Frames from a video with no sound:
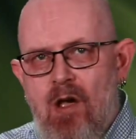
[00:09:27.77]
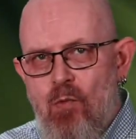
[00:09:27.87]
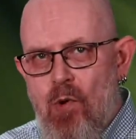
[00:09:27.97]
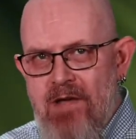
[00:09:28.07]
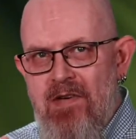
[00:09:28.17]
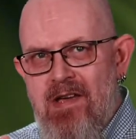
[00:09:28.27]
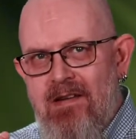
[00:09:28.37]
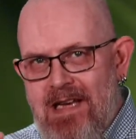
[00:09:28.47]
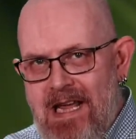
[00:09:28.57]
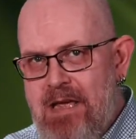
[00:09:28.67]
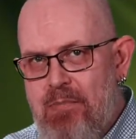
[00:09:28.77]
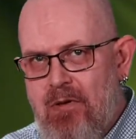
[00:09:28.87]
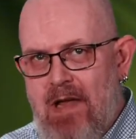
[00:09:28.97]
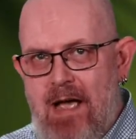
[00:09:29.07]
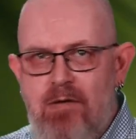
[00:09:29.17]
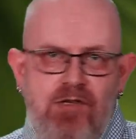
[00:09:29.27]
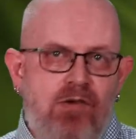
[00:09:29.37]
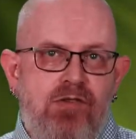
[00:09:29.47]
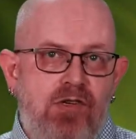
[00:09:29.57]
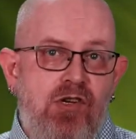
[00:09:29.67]
Whatever label our
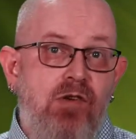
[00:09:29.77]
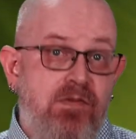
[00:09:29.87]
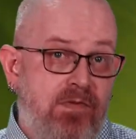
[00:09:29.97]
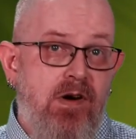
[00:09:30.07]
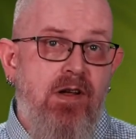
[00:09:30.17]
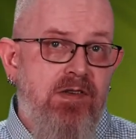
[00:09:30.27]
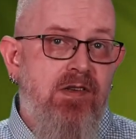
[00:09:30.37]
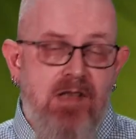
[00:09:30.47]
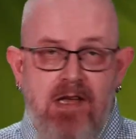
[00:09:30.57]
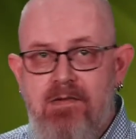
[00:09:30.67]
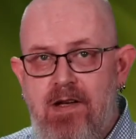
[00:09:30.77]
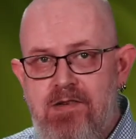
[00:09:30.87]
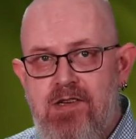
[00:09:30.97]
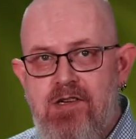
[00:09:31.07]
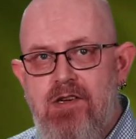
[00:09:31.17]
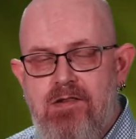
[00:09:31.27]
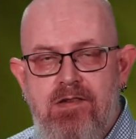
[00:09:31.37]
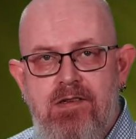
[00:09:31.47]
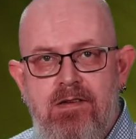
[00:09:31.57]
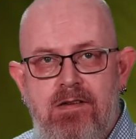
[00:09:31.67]
doctor chose for us at the end of our
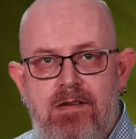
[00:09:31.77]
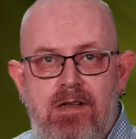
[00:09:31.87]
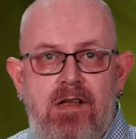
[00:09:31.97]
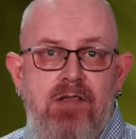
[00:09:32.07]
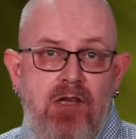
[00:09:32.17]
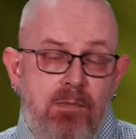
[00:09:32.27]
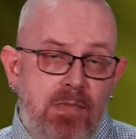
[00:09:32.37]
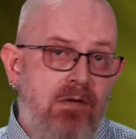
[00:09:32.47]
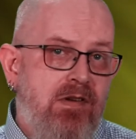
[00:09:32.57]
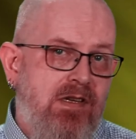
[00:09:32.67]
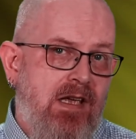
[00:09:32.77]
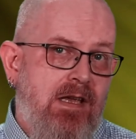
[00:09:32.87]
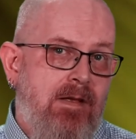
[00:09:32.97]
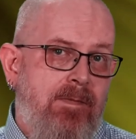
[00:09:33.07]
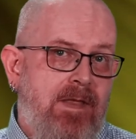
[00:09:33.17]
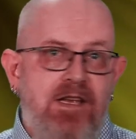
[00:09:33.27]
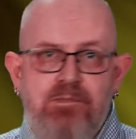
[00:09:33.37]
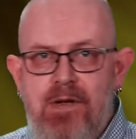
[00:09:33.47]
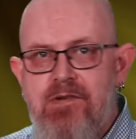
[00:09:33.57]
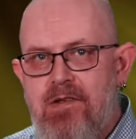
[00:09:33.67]
sessions, the community is
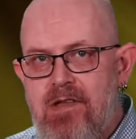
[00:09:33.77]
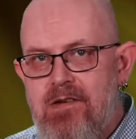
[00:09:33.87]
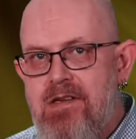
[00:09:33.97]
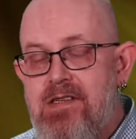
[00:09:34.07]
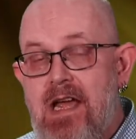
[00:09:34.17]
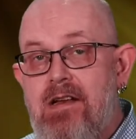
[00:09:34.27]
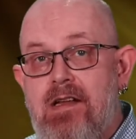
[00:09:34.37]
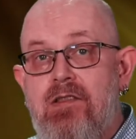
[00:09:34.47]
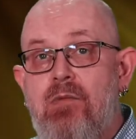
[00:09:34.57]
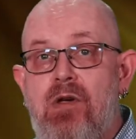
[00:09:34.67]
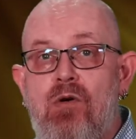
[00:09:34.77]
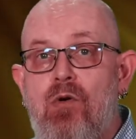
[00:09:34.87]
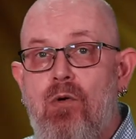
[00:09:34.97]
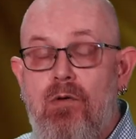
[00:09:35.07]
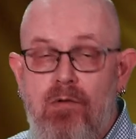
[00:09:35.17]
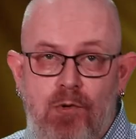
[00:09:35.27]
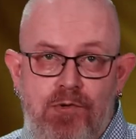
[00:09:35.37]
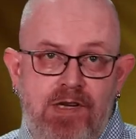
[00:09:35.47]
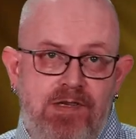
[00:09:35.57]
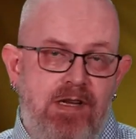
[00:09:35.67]
built on the understanding that we're all
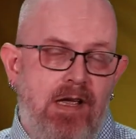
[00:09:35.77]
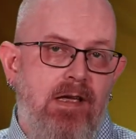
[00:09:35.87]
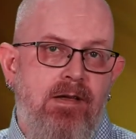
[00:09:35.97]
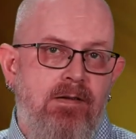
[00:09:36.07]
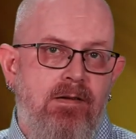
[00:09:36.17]
autistic.